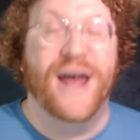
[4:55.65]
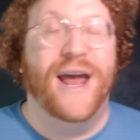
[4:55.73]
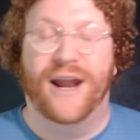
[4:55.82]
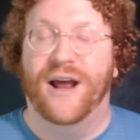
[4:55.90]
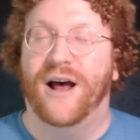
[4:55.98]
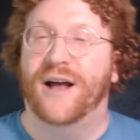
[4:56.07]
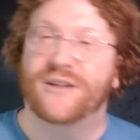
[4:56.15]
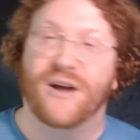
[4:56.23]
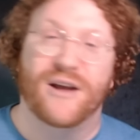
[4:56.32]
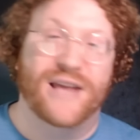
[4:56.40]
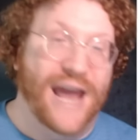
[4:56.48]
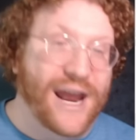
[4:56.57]
And a hot
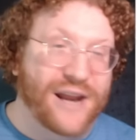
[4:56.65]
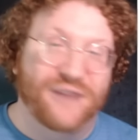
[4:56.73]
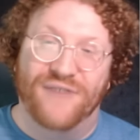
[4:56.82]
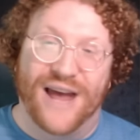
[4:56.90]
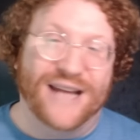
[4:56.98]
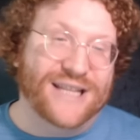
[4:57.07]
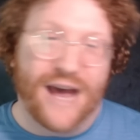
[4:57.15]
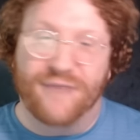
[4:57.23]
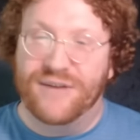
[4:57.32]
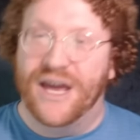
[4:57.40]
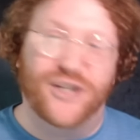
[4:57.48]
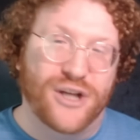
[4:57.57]
dog can, in fact,
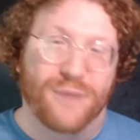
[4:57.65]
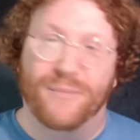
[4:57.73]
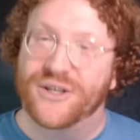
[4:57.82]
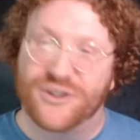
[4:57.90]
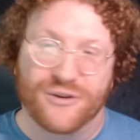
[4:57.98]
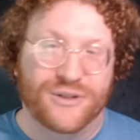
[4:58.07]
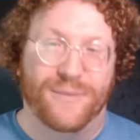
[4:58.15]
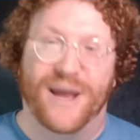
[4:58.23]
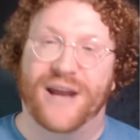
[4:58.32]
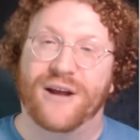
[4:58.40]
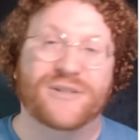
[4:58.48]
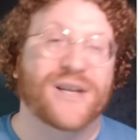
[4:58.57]
have ketchup, mustard, tomato,
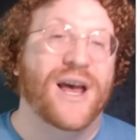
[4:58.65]
tomatoes,